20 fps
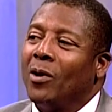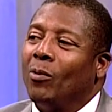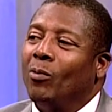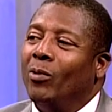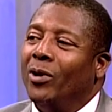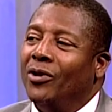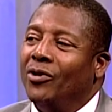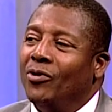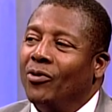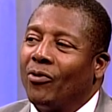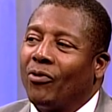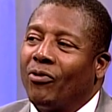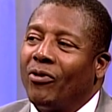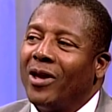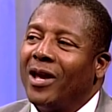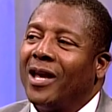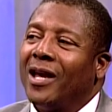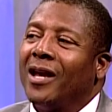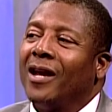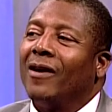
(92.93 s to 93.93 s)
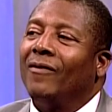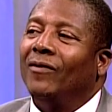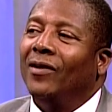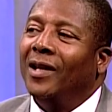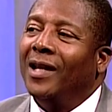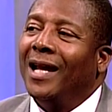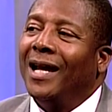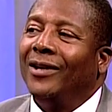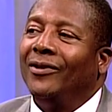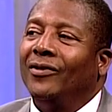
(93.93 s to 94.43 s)
When you're thinking of
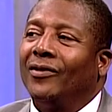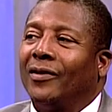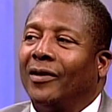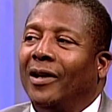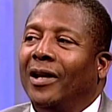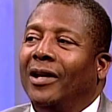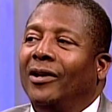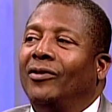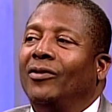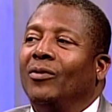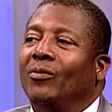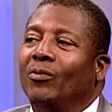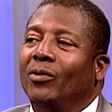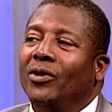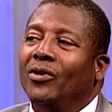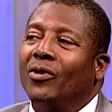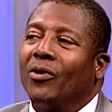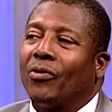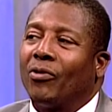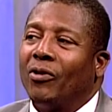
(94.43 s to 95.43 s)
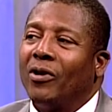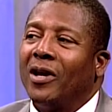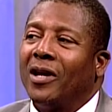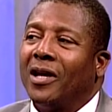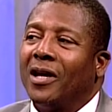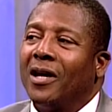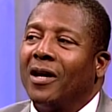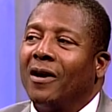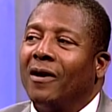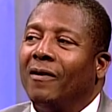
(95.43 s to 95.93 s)
legislation, when you're
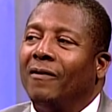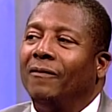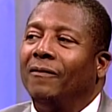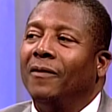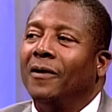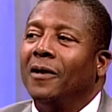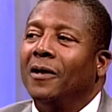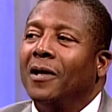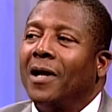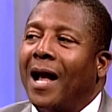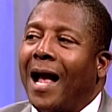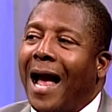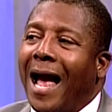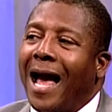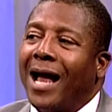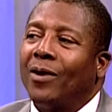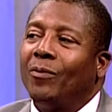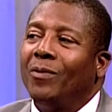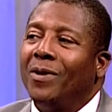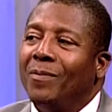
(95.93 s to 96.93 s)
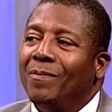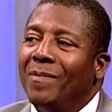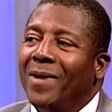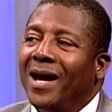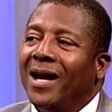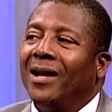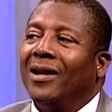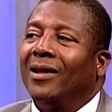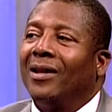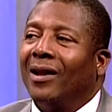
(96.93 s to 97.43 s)
thinking of how do we
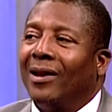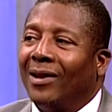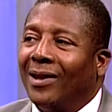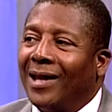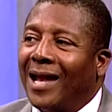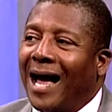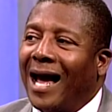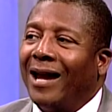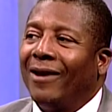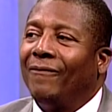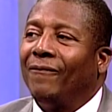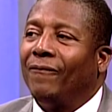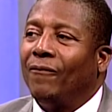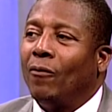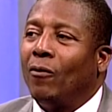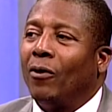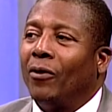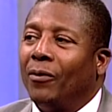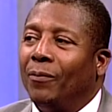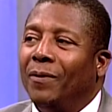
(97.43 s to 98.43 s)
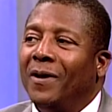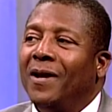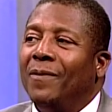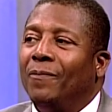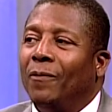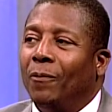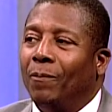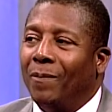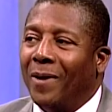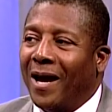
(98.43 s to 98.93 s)
make the life for the
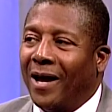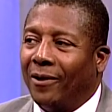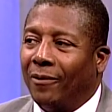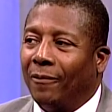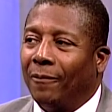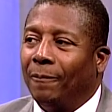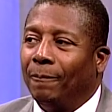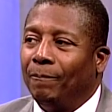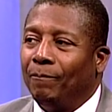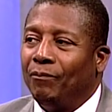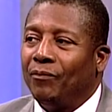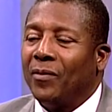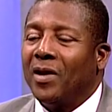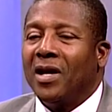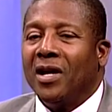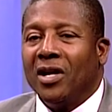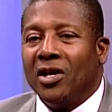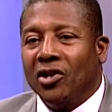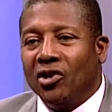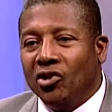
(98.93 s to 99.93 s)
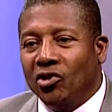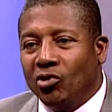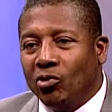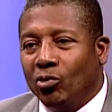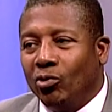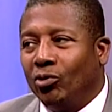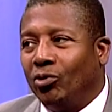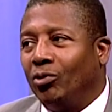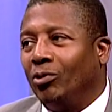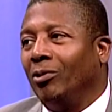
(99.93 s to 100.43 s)
people better,
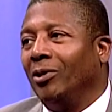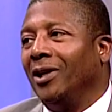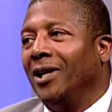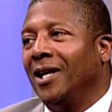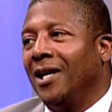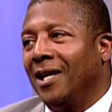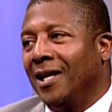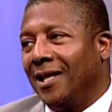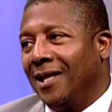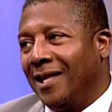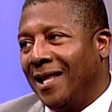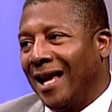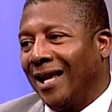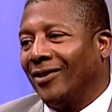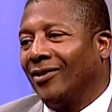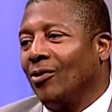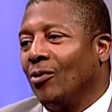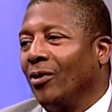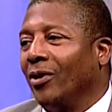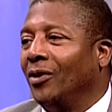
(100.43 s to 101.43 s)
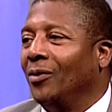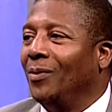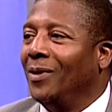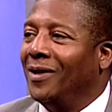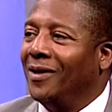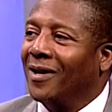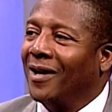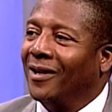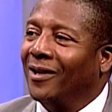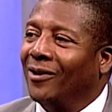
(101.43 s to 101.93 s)
usually that's going to be
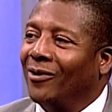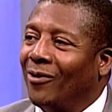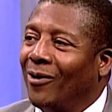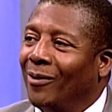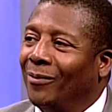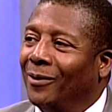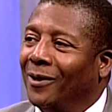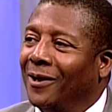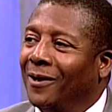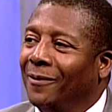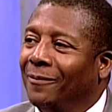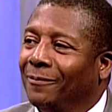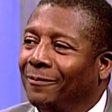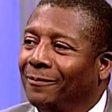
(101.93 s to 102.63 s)
done in Albany.